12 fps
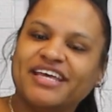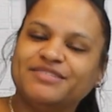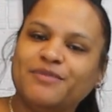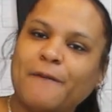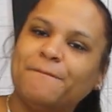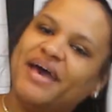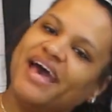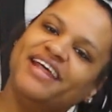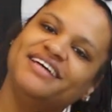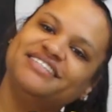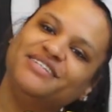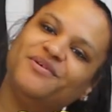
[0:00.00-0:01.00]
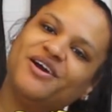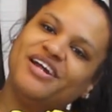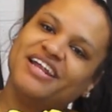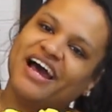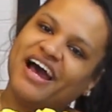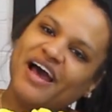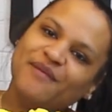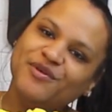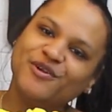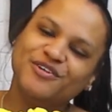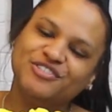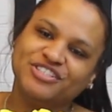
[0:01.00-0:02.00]
Yes, my badass at art. I'm
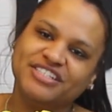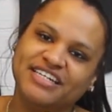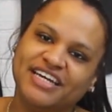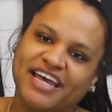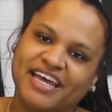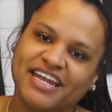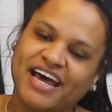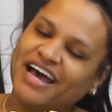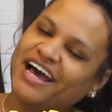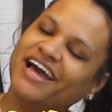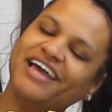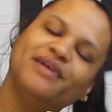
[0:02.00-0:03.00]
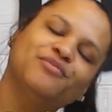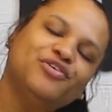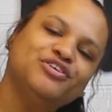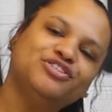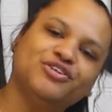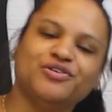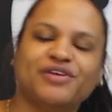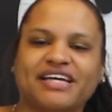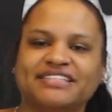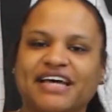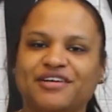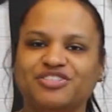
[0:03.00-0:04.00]
your girl Jelena, and I am going to show you
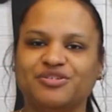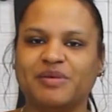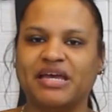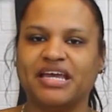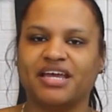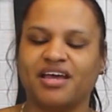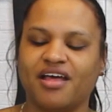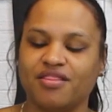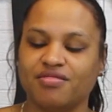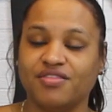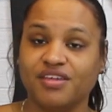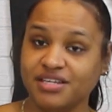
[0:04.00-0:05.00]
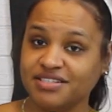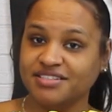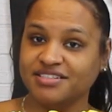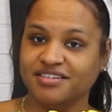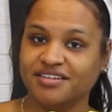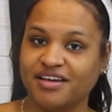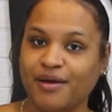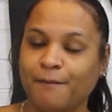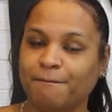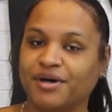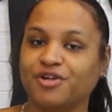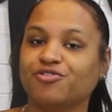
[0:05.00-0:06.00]
guys how to make this
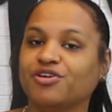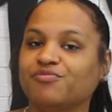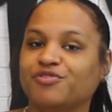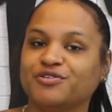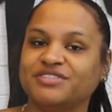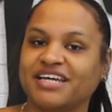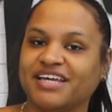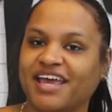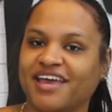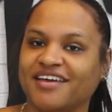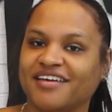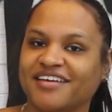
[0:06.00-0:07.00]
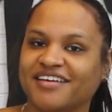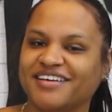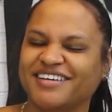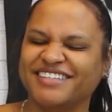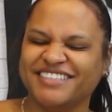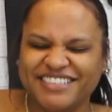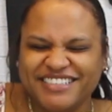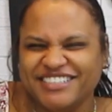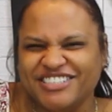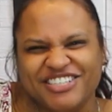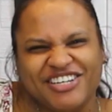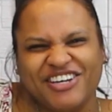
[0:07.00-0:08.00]
buttercream rosette cake.
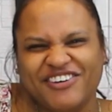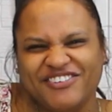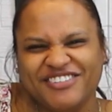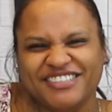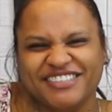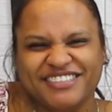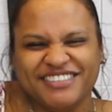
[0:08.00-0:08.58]
Isn't she cute?